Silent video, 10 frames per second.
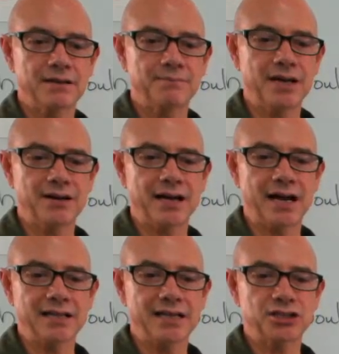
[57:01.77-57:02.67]
Mary,
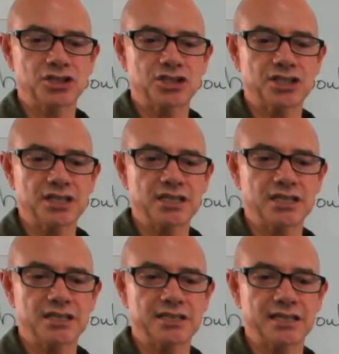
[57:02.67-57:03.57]
I like
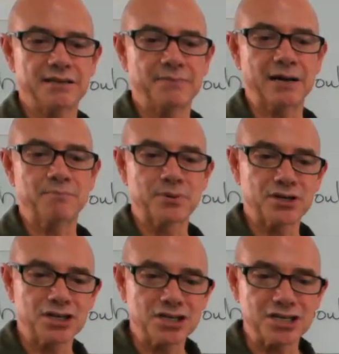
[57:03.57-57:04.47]
cheese in my
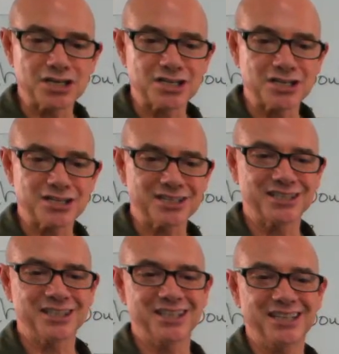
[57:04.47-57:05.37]
burger.
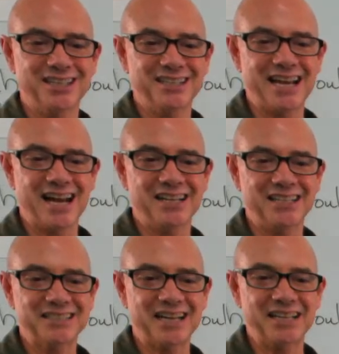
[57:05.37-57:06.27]
Good.
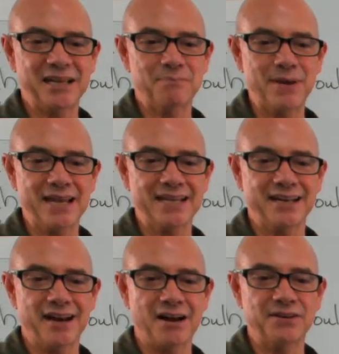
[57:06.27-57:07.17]
Alice, I like bacon
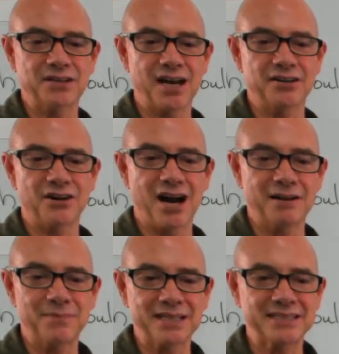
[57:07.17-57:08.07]
and avocado
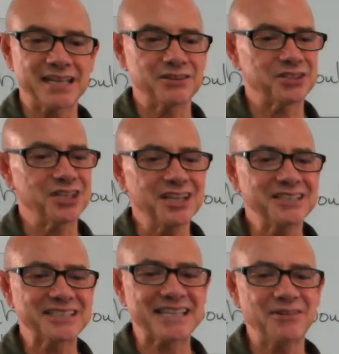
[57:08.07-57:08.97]
on my sandwich.
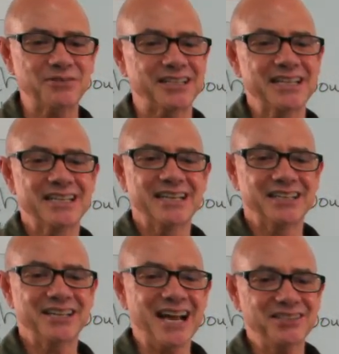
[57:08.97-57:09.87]
Good, Sam.
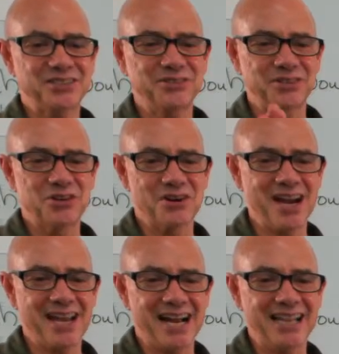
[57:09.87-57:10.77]
You guys are doing
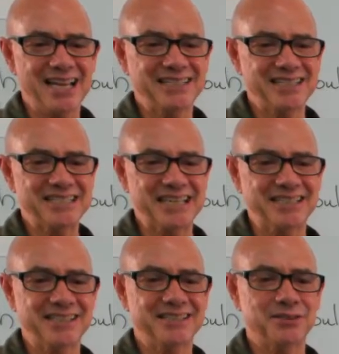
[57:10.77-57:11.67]
great. I like these
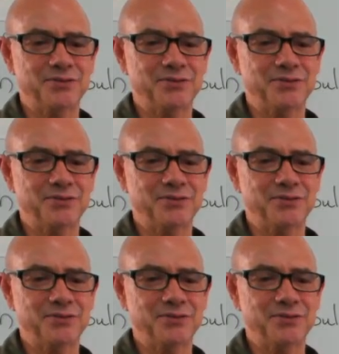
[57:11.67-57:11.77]
sentences.